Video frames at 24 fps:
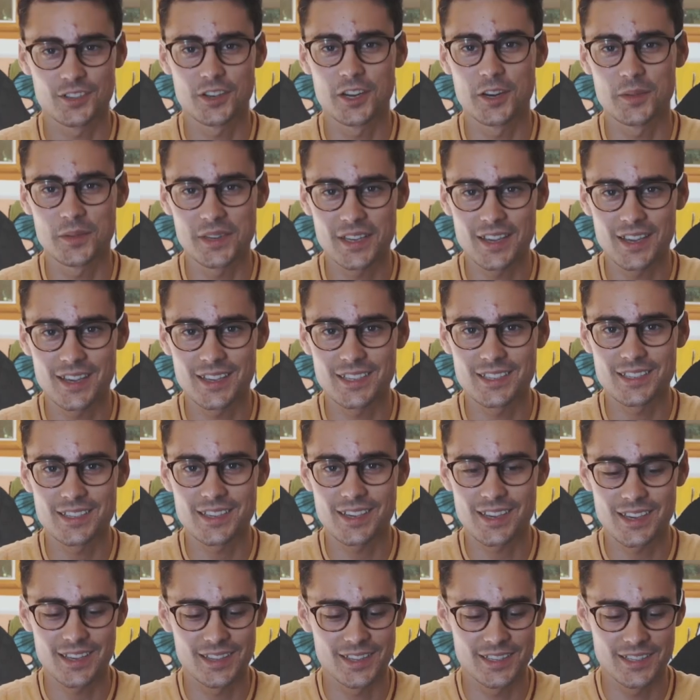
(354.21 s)
So anyway guys,
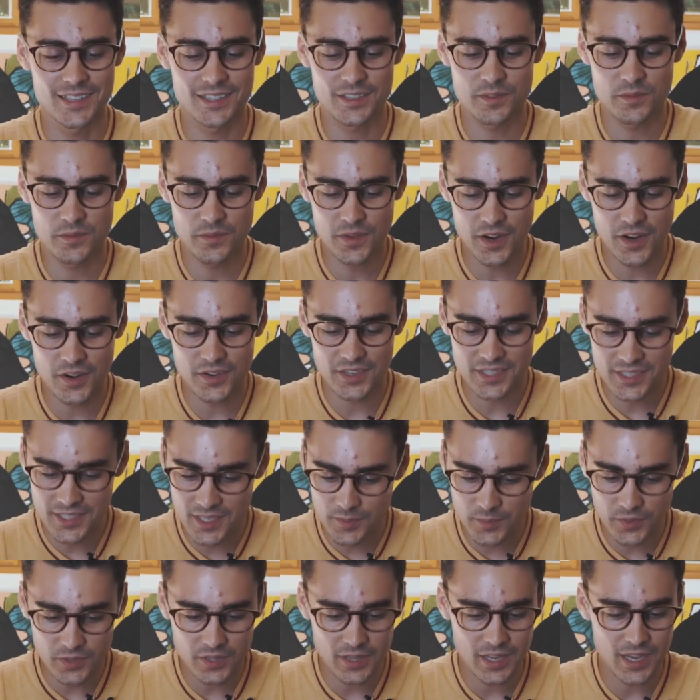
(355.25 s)
this is a very
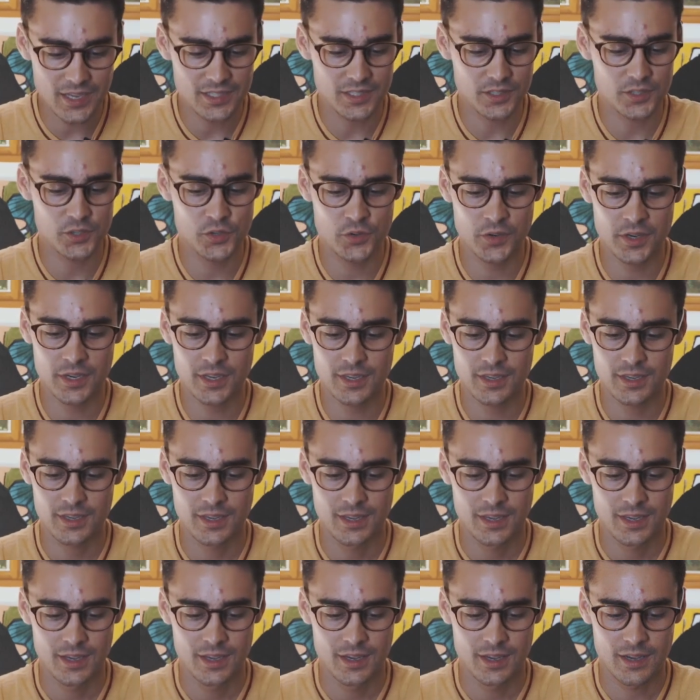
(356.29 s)
simple classic trick.
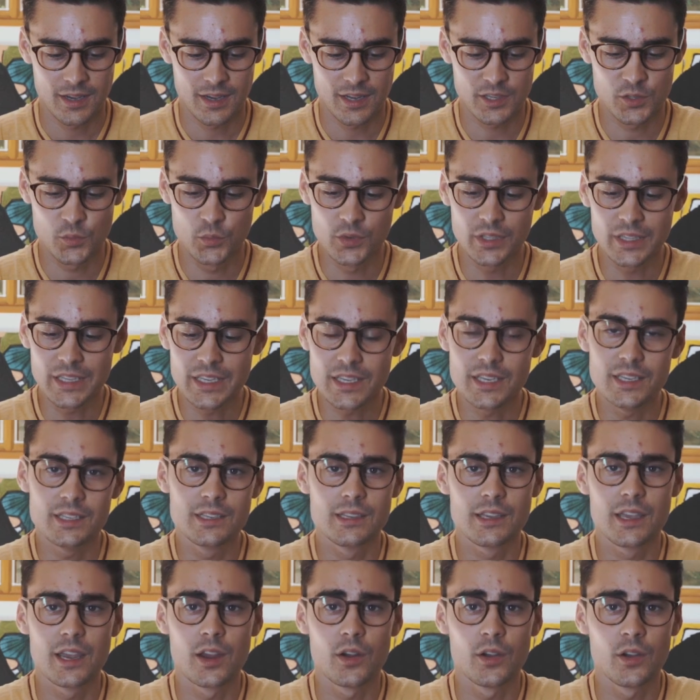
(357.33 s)
It's really
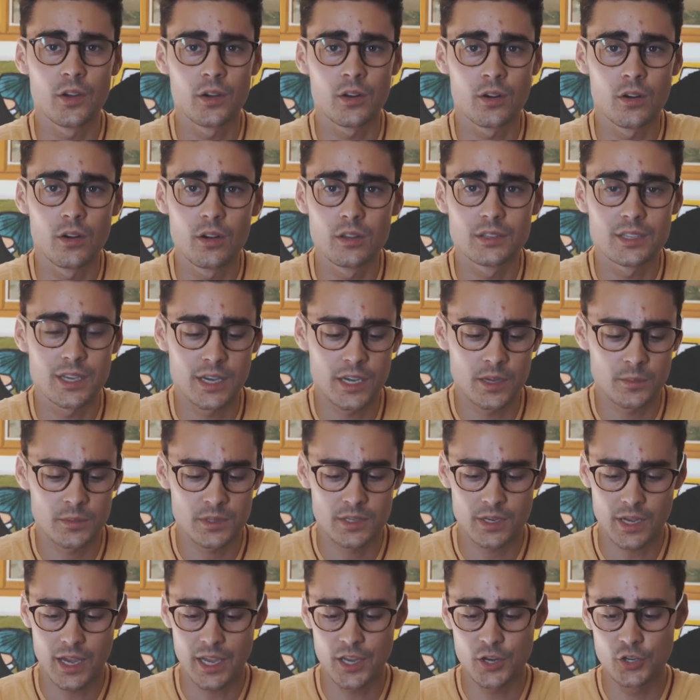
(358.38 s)
easy to carry on at all
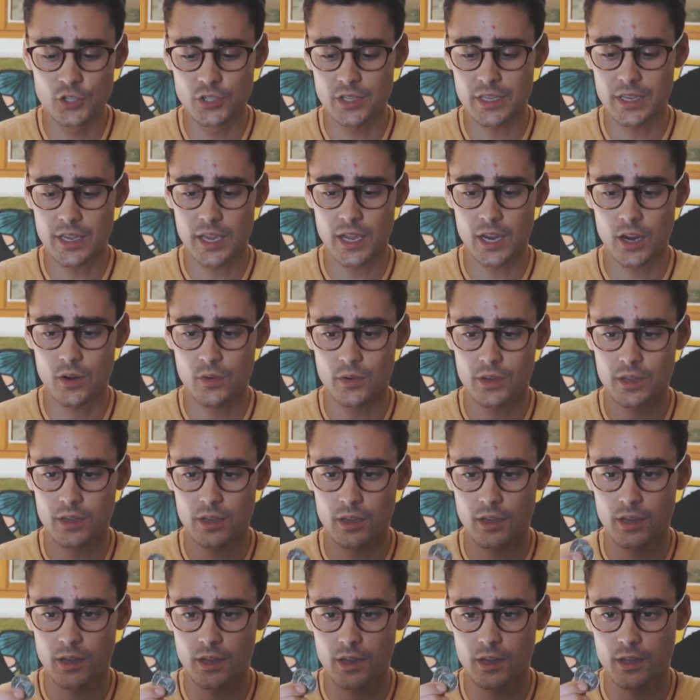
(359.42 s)
times. I usually
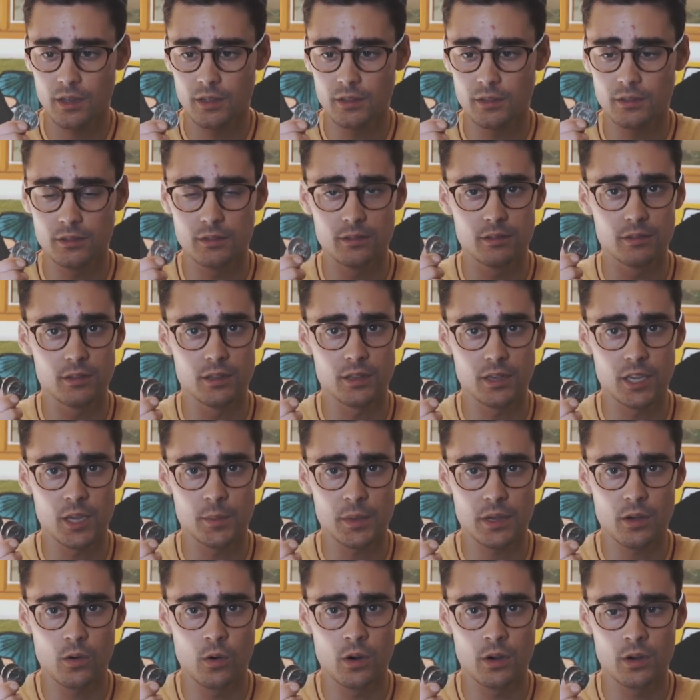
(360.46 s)
carry the
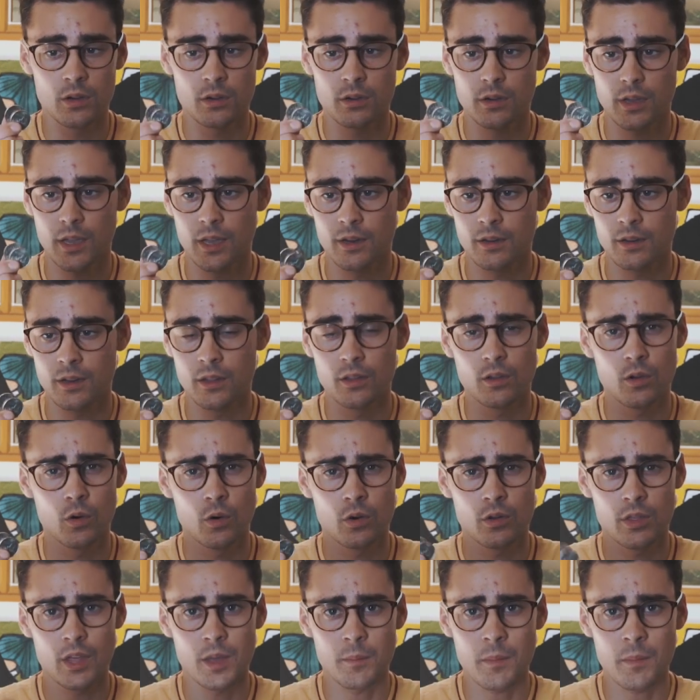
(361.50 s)
gimmick quarter and another quarter